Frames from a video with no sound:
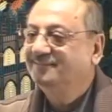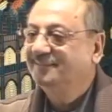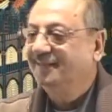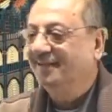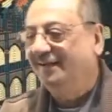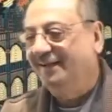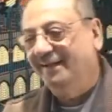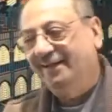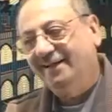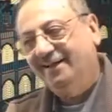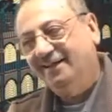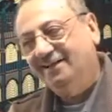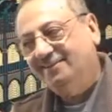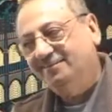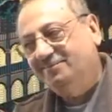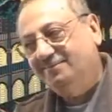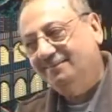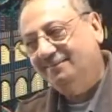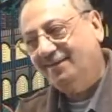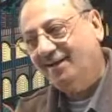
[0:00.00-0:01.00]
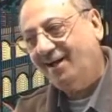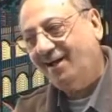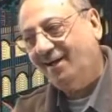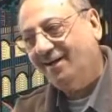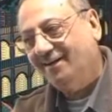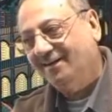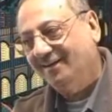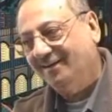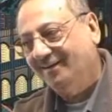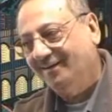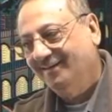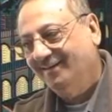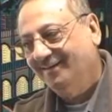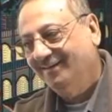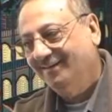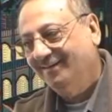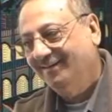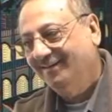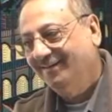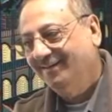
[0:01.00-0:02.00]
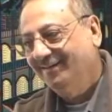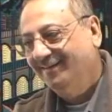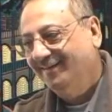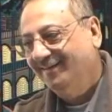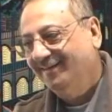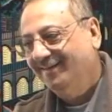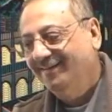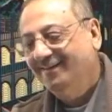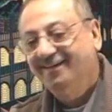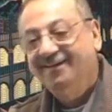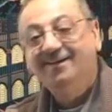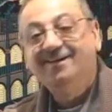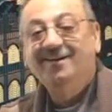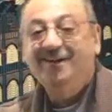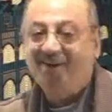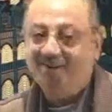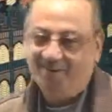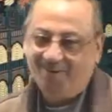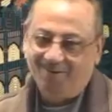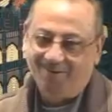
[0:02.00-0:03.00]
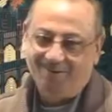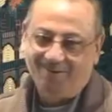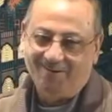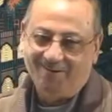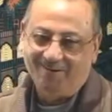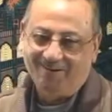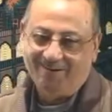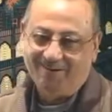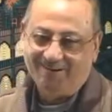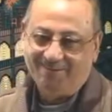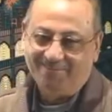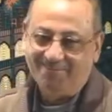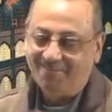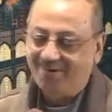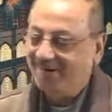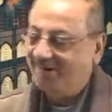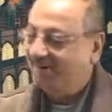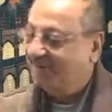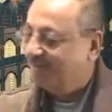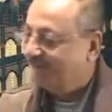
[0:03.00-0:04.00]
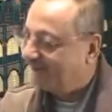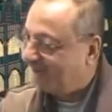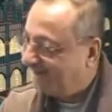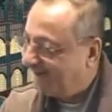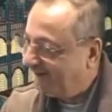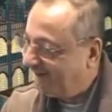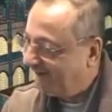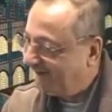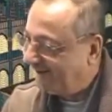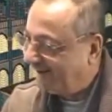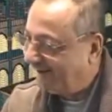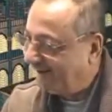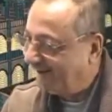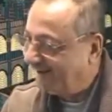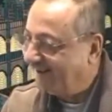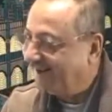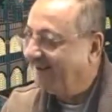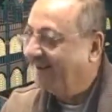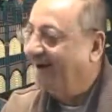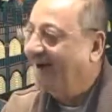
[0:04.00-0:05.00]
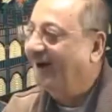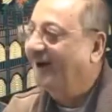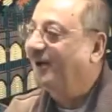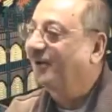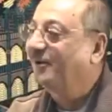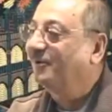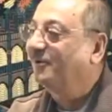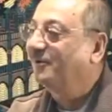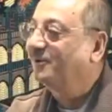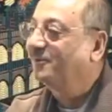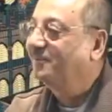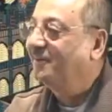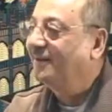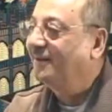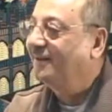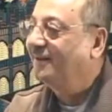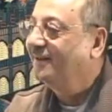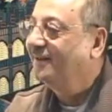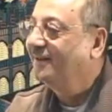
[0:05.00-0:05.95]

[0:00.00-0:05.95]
Li is I. Lahu. MashaAllah. Are you with me?